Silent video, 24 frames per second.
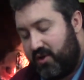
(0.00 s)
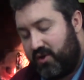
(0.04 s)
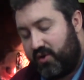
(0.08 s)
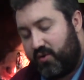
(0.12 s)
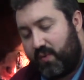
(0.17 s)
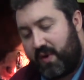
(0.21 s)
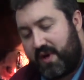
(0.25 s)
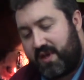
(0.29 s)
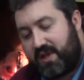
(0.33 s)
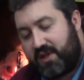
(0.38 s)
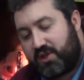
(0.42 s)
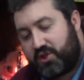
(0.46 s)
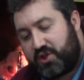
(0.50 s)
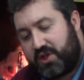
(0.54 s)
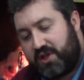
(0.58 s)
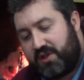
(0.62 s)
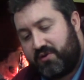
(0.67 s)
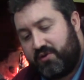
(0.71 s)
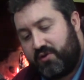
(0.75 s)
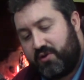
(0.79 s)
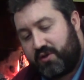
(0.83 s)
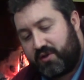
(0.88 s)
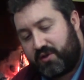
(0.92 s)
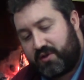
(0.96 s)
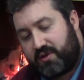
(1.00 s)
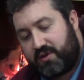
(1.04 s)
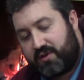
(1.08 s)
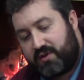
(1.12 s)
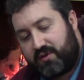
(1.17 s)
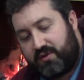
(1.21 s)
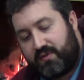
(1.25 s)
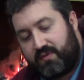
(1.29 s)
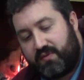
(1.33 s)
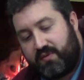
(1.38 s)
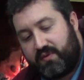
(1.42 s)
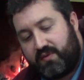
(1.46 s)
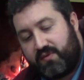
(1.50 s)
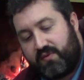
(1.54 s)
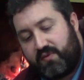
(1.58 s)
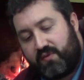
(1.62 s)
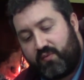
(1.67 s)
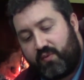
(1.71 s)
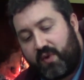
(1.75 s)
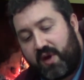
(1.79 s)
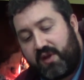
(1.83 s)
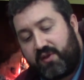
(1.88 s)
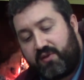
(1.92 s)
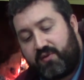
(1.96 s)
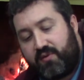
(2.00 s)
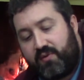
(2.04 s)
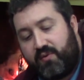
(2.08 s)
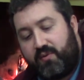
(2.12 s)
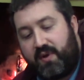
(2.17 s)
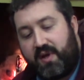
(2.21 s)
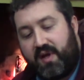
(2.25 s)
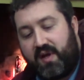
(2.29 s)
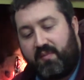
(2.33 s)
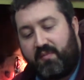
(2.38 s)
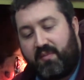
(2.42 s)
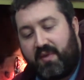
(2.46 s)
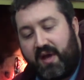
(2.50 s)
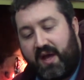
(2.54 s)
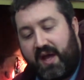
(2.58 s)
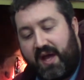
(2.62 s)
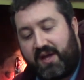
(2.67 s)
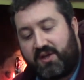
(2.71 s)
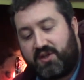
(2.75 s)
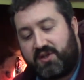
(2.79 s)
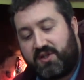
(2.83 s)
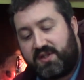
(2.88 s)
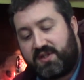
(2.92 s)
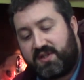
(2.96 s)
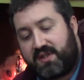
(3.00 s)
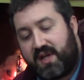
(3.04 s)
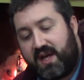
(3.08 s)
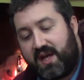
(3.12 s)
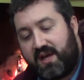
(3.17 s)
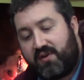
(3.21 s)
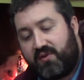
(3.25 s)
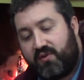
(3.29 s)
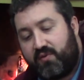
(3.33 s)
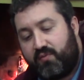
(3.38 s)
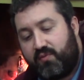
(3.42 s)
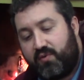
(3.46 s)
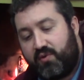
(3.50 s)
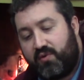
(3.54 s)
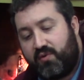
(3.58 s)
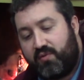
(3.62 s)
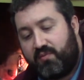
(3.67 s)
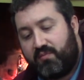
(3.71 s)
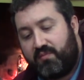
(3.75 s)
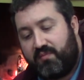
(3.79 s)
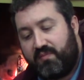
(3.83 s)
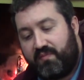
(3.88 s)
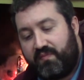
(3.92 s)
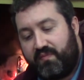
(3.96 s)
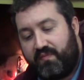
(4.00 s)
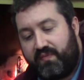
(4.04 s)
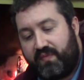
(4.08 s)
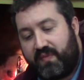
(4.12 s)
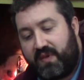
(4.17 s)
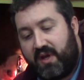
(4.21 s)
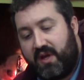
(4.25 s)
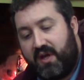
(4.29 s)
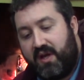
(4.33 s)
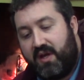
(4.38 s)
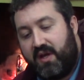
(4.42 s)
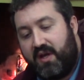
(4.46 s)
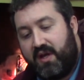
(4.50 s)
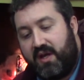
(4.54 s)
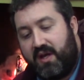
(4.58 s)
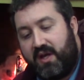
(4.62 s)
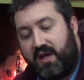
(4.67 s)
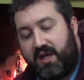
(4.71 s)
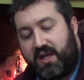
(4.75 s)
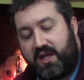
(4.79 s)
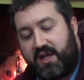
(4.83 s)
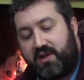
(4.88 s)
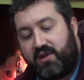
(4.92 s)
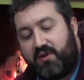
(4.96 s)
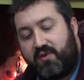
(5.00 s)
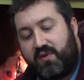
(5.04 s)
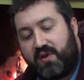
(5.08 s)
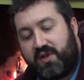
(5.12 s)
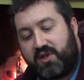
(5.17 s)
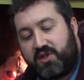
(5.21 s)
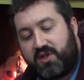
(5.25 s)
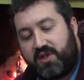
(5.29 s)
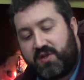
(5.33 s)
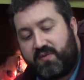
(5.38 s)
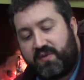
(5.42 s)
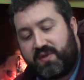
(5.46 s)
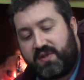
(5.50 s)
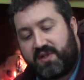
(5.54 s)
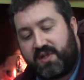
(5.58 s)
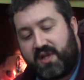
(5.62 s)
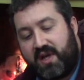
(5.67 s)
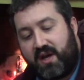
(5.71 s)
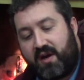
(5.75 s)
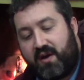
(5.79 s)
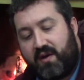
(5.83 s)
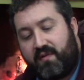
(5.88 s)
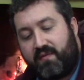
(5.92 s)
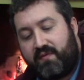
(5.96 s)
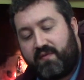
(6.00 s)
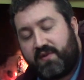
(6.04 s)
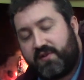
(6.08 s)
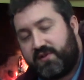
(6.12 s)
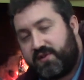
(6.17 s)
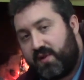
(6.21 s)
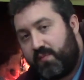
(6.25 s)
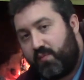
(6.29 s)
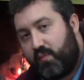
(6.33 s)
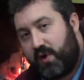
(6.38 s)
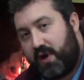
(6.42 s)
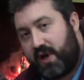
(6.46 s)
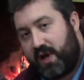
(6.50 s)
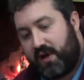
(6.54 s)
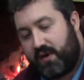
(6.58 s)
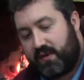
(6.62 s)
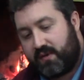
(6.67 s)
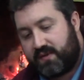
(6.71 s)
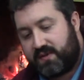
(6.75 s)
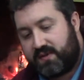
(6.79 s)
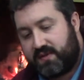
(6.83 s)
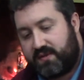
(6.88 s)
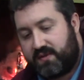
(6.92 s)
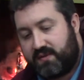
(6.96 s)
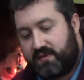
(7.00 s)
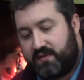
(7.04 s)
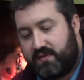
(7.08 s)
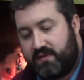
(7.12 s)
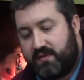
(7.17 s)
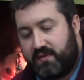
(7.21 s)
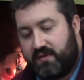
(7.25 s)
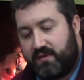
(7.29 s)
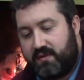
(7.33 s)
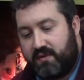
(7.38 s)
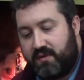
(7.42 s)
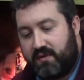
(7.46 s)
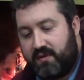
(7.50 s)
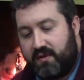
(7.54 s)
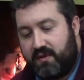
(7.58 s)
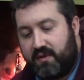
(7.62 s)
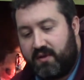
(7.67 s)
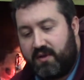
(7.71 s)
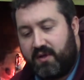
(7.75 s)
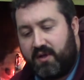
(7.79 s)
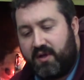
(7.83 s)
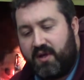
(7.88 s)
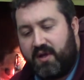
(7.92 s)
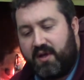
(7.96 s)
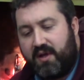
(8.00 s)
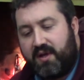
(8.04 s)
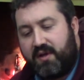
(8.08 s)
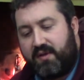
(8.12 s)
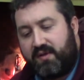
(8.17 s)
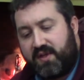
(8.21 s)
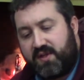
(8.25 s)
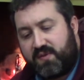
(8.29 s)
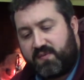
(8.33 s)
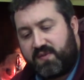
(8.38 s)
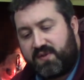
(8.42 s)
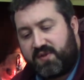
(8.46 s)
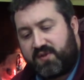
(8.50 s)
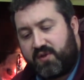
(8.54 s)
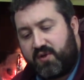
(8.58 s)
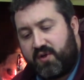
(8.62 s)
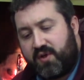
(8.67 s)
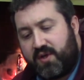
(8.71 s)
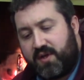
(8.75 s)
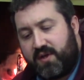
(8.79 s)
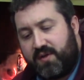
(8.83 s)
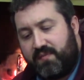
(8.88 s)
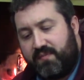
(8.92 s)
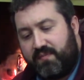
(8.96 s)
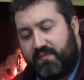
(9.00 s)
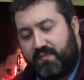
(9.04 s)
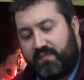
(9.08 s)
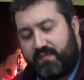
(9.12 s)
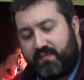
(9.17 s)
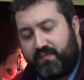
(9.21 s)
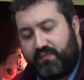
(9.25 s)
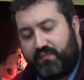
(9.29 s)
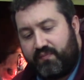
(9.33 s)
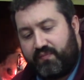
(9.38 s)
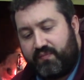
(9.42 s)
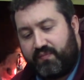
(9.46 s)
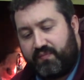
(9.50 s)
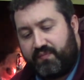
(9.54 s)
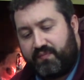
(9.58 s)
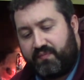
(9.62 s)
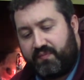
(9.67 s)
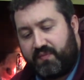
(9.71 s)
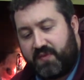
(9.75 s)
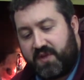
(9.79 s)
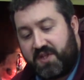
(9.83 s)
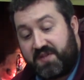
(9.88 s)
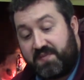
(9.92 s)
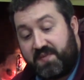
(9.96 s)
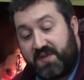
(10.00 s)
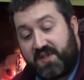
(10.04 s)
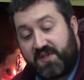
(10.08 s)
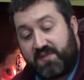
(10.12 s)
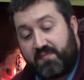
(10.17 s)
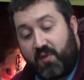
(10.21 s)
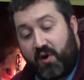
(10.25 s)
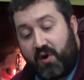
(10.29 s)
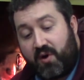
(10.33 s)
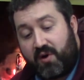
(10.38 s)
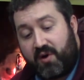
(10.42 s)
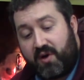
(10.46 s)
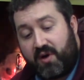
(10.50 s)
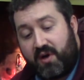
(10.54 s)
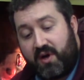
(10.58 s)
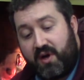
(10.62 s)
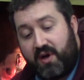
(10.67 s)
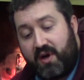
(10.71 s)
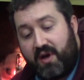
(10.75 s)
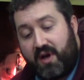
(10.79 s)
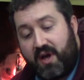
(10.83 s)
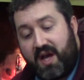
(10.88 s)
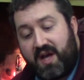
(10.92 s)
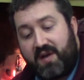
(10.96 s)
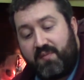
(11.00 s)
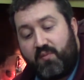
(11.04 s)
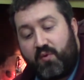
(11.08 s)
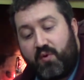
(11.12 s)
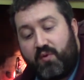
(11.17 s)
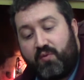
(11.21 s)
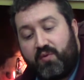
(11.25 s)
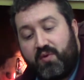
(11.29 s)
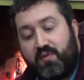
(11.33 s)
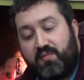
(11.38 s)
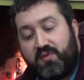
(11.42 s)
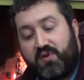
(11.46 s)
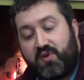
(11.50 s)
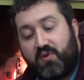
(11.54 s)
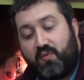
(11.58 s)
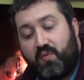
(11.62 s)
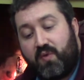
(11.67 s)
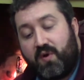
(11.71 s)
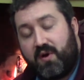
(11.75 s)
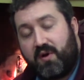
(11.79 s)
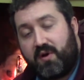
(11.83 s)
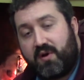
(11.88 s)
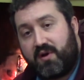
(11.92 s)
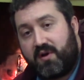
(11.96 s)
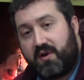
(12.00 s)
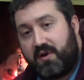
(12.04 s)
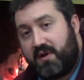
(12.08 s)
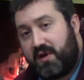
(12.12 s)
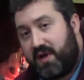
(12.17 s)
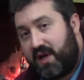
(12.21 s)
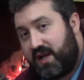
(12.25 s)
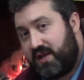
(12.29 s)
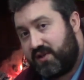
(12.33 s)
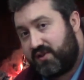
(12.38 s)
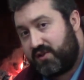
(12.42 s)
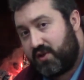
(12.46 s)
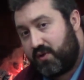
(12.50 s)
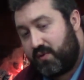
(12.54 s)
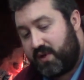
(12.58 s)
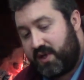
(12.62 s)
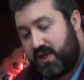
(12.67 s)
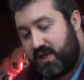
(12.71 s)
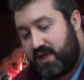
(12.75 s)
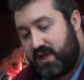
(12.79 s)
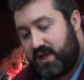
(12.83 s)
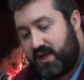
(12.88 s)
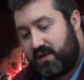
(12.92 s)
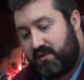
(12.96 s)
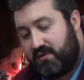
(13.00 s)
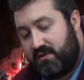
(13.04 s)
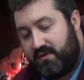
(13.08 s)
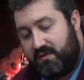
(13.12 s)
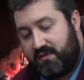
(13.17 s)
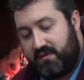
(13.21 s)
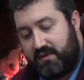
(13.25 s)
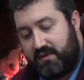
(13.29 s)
The way that she looked right through him as she scanned the room, he knew that she was there for someone else. This was good. This means Martin had more room to work, and so he did.